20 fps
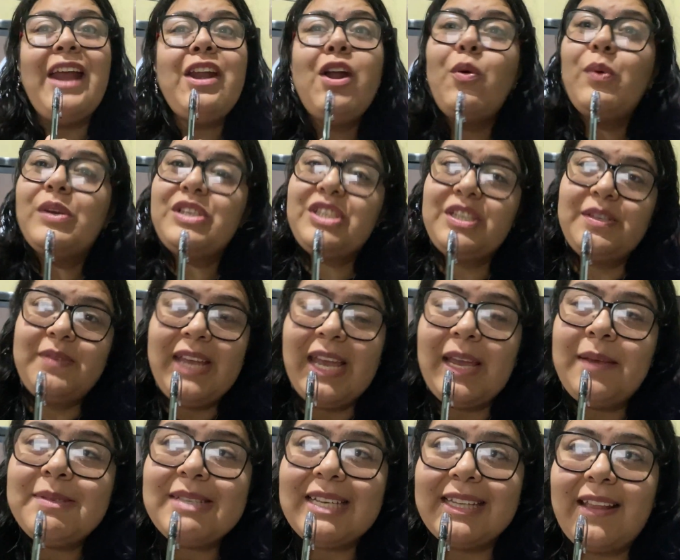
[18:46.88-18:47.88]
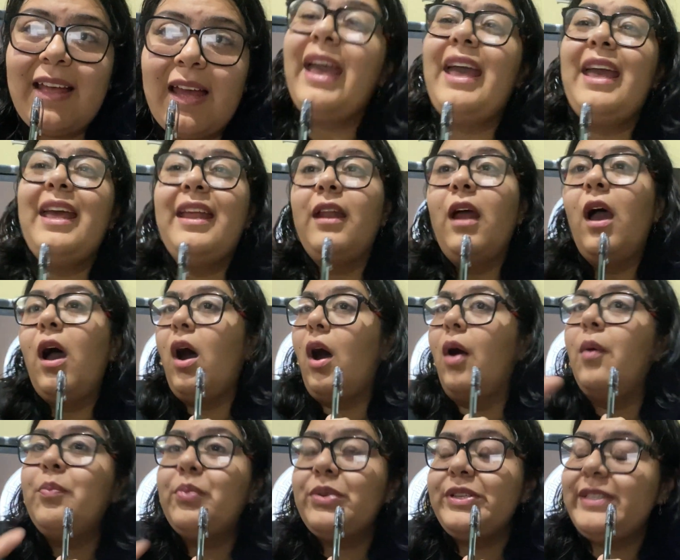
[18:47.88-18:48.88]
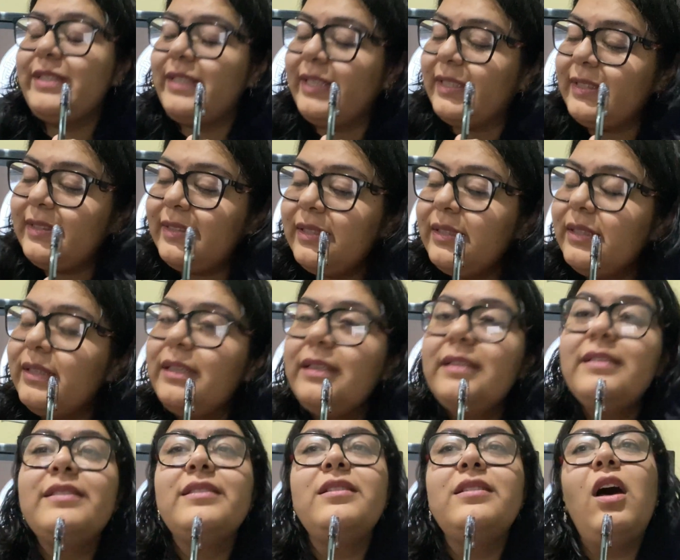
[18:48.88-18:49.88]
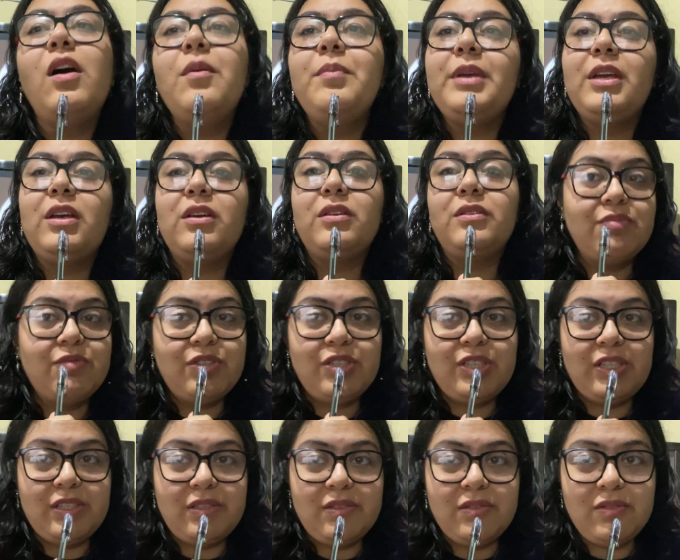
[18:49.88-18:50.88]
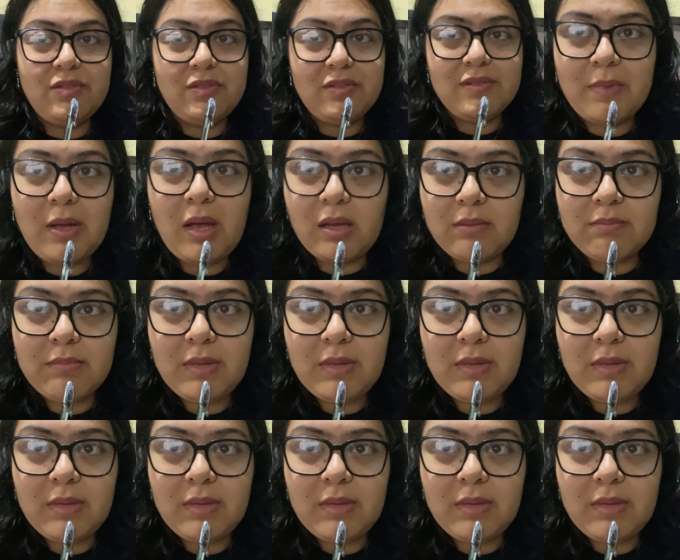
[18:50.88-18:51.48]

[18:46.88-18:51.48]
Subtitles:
know why she behaves like that. And unprecedented, it's not because she's just a